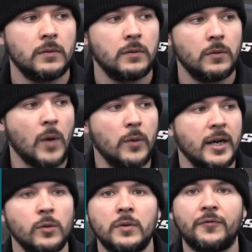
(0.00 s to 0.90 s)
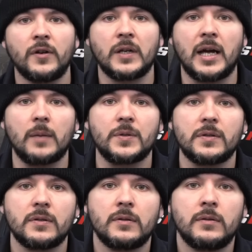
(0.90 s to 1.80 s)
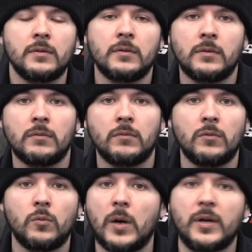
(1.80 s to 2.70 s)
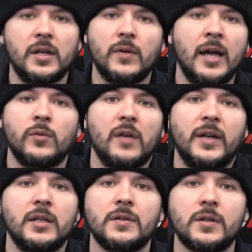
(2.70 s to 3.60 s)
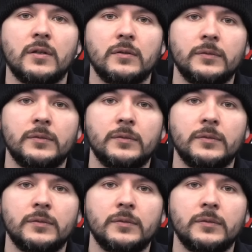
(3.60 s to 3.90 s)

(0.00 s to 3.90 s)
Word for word: why would anyone fear the cops? Why would anyone have any concern?